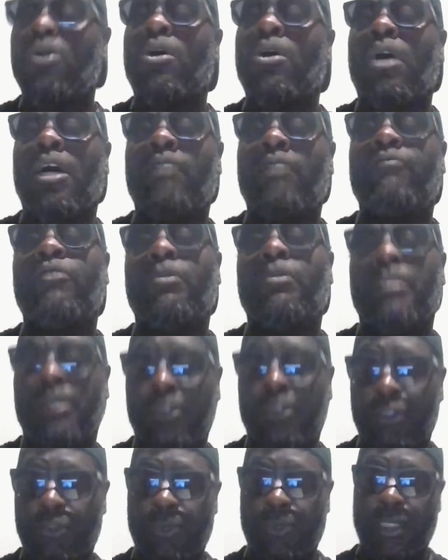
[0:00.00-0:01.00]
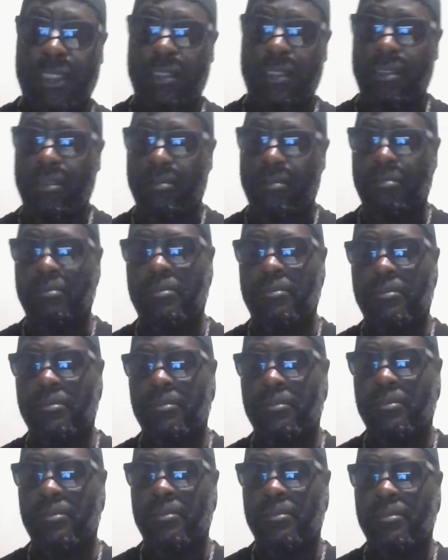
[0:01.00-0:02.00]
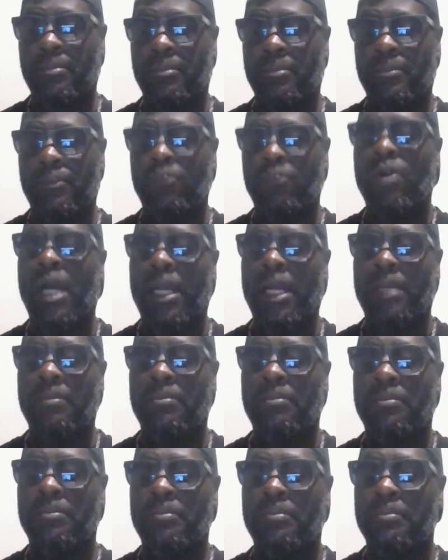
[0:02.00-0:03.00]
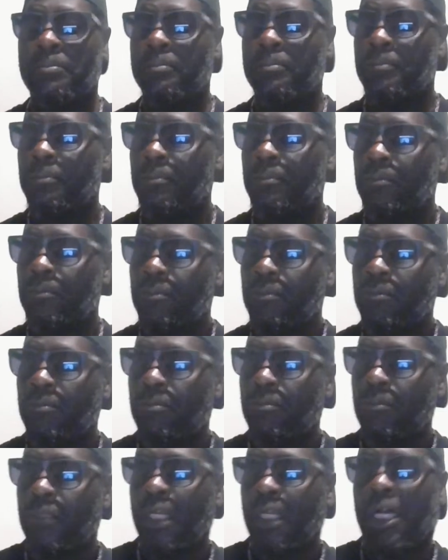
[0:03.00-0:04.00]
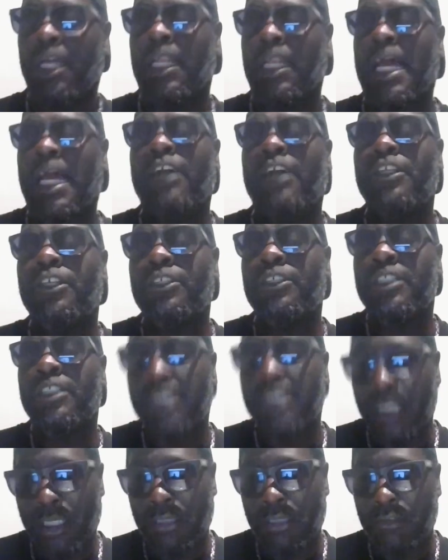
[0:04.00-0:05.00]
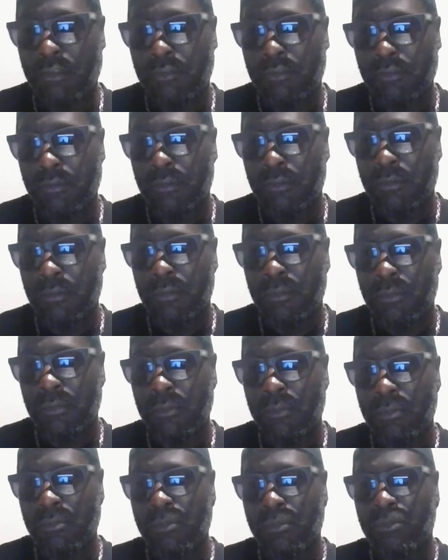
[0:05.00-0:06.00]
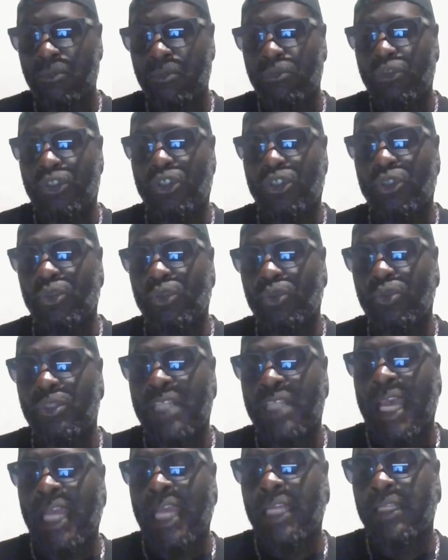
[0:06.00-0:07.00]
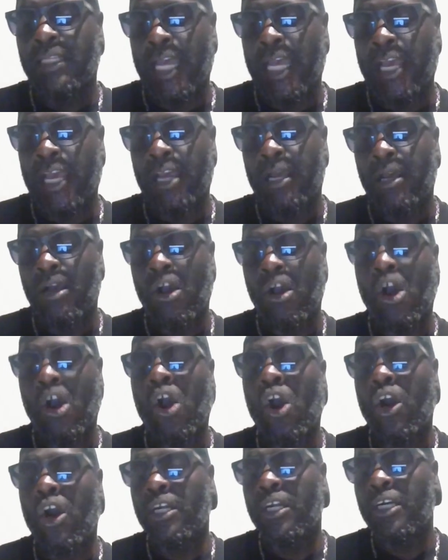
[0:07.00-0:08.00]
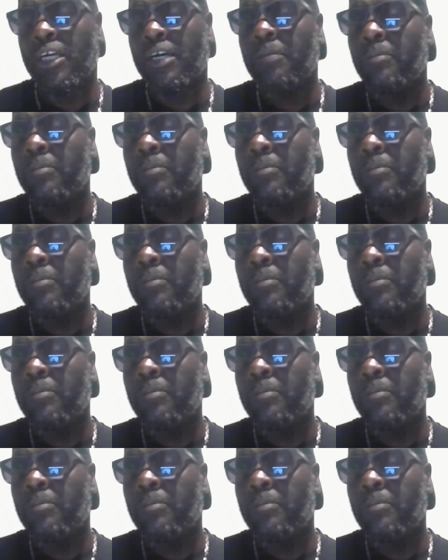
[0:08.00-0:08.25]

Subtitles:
or unfamiliar with, right? Allow yourself to take that hard-earned